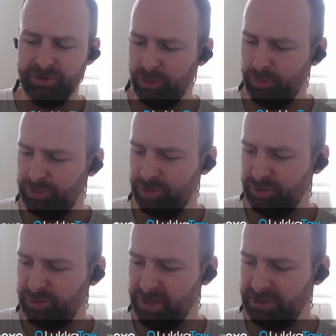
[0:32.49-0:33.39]
So
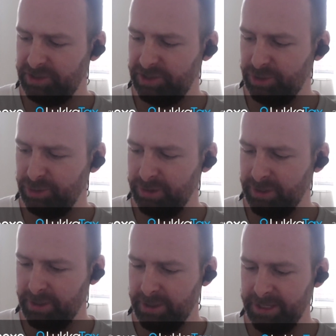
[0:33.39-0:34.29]
speak to
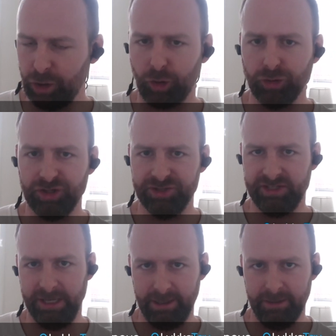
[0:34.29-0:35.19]
the
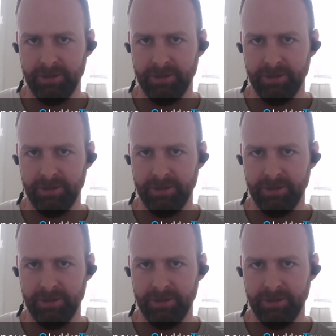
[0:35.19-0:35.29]
urgency